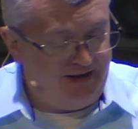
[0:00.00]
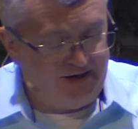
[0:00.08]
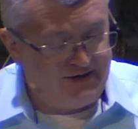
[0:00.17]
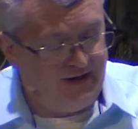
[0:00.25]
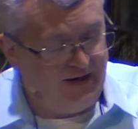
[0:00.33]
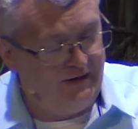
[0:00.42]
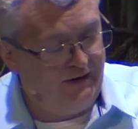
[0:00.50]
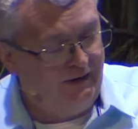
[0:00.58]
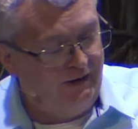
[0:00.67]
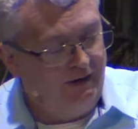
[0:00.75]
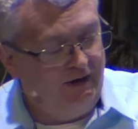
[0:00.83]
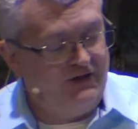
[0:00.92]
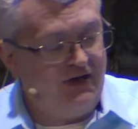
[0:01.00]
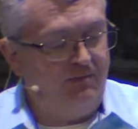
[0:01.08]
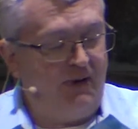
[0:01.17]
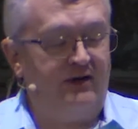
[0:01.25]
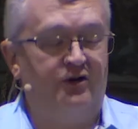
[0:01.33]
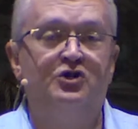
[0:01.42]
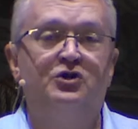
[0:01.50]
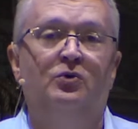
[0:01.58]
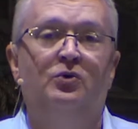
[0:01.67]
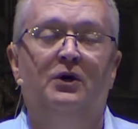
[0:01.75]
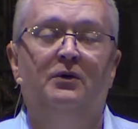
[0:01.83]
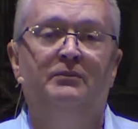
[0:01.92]
"That's it. Let's head back to
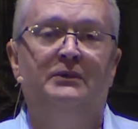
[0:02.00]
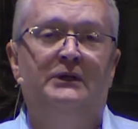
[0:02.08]
shore."